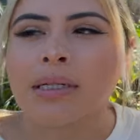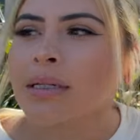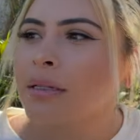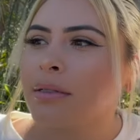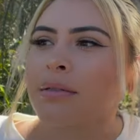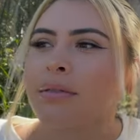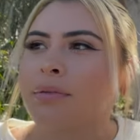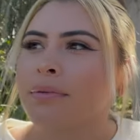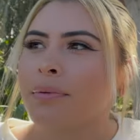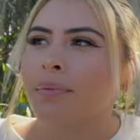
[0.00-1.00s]

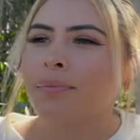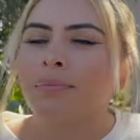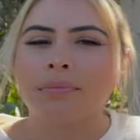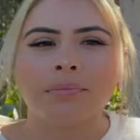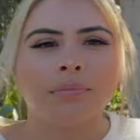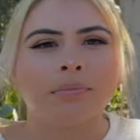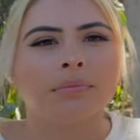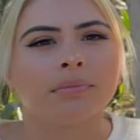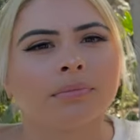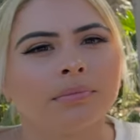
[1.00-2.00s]

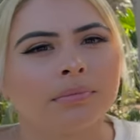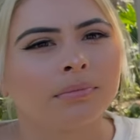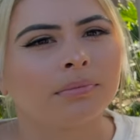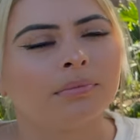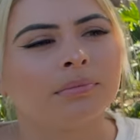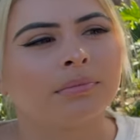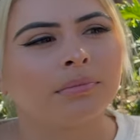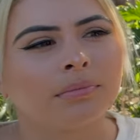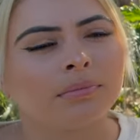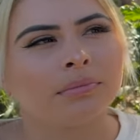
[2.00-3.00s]

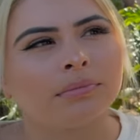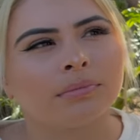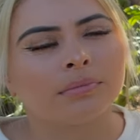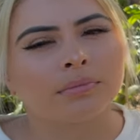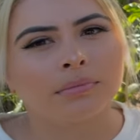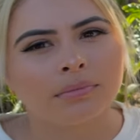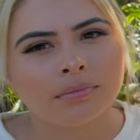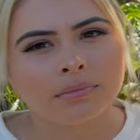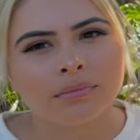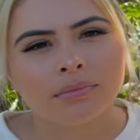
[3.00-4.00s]

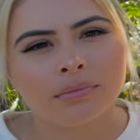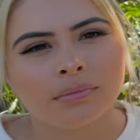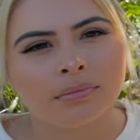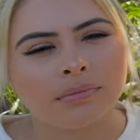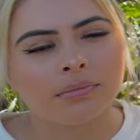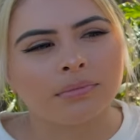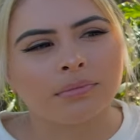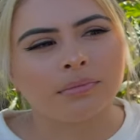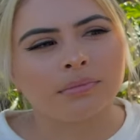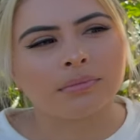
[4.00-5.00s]

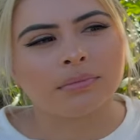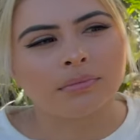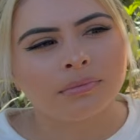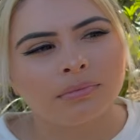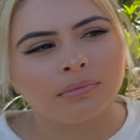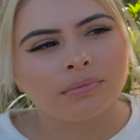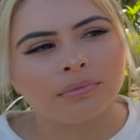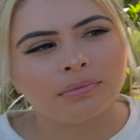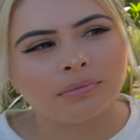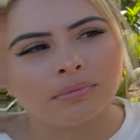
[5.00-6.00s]

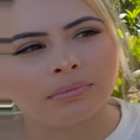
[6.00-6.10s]
(not speaking)